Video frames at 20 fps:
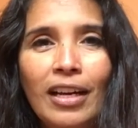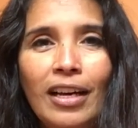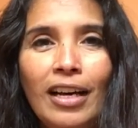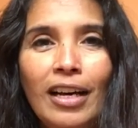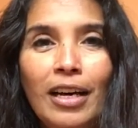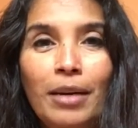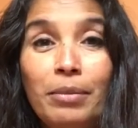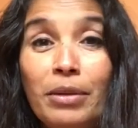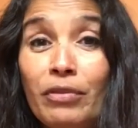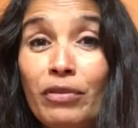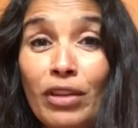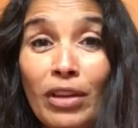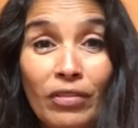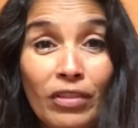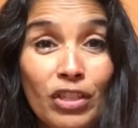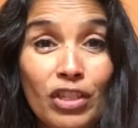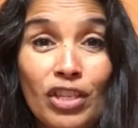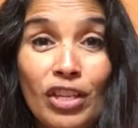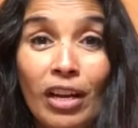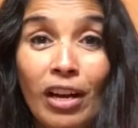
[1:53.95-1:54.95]
Um, if you have
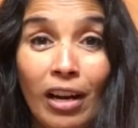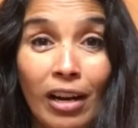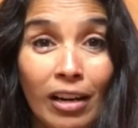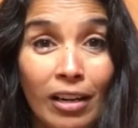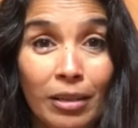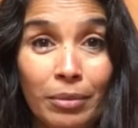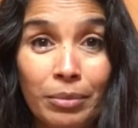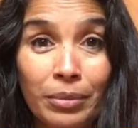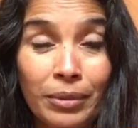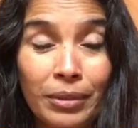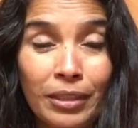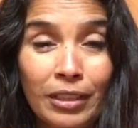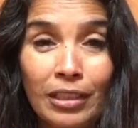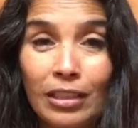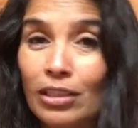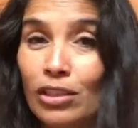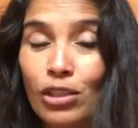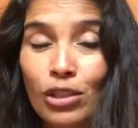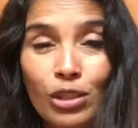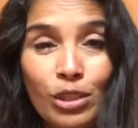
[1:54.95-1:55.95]
a job,
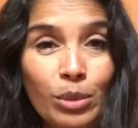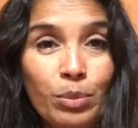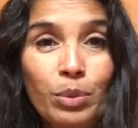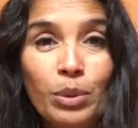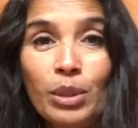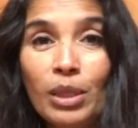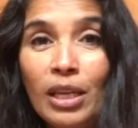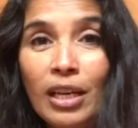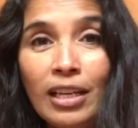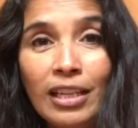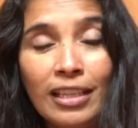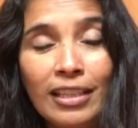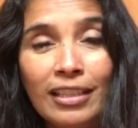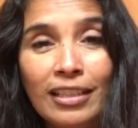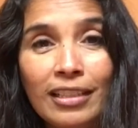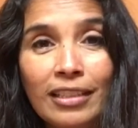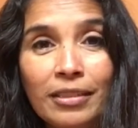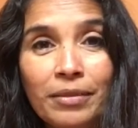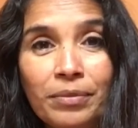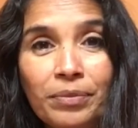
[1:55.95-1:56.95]
super
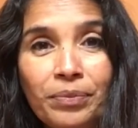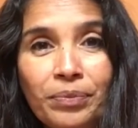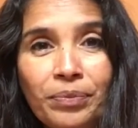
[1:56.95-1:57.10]
lucky.